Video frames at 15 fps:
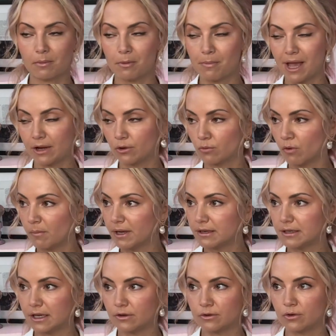I'm a man or
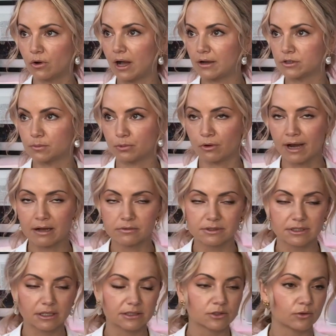woman. They don't know how to
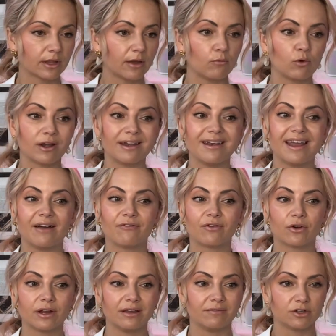pronounce it. So they would
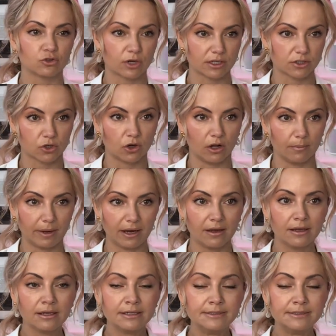never even try to call me.